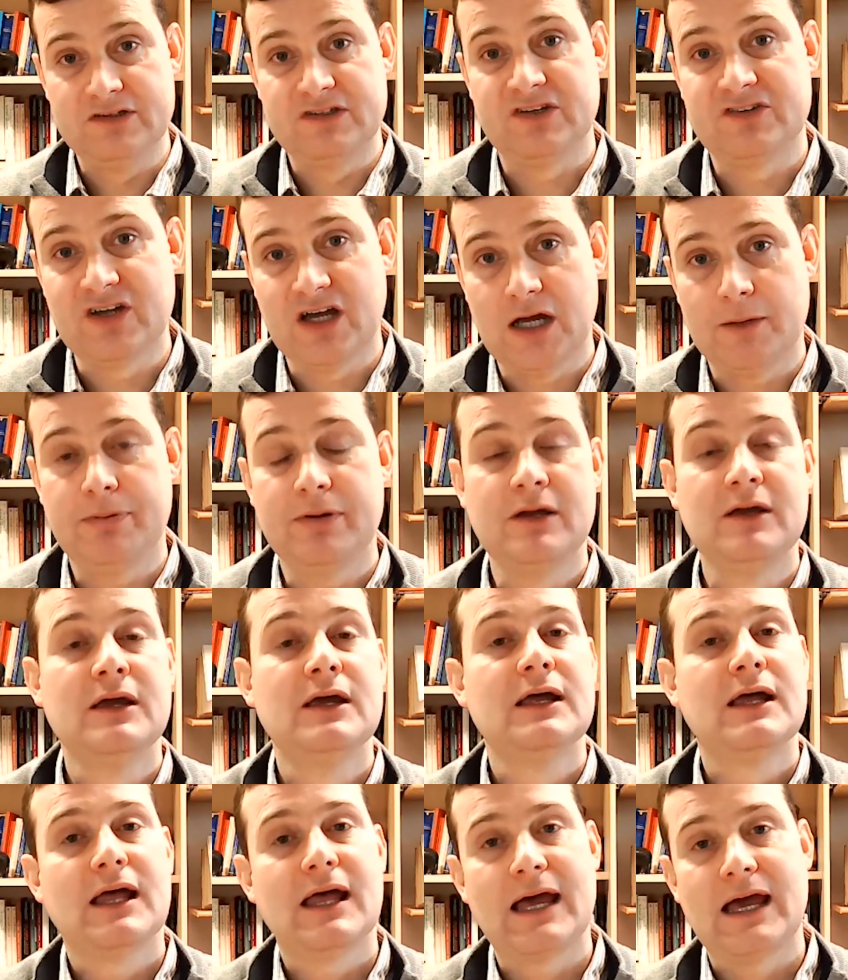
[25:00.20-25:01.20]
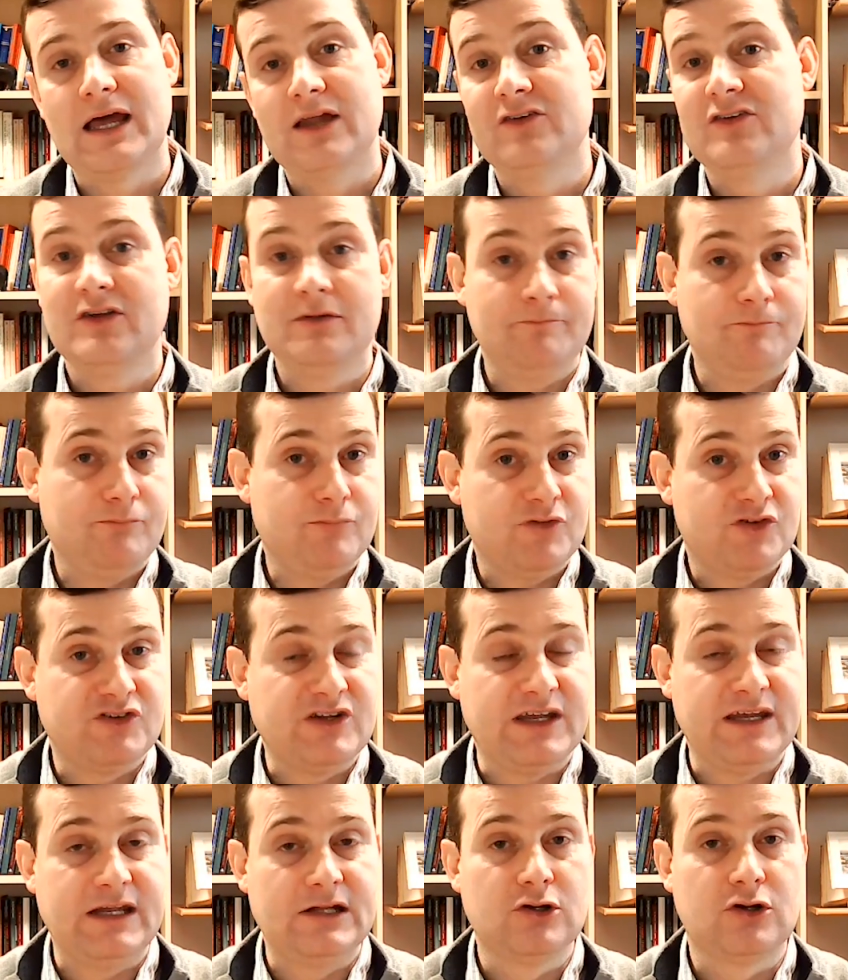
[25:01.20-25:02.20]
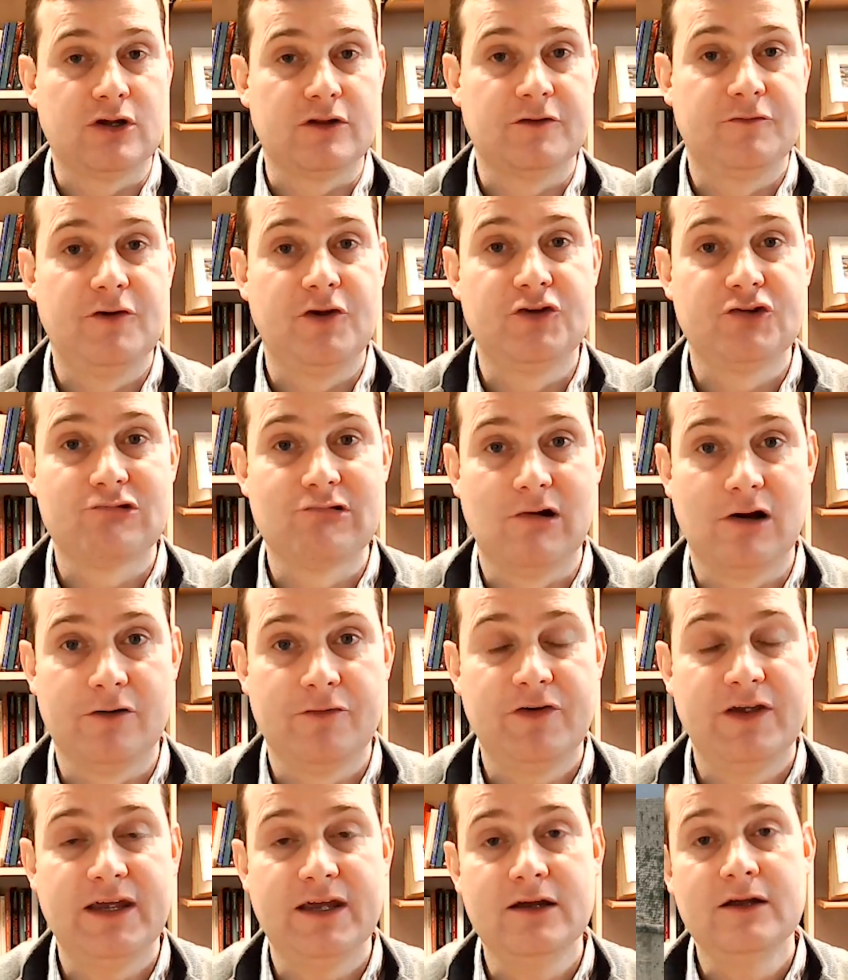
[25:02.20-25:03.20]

up. And just taking a look at the photograph here,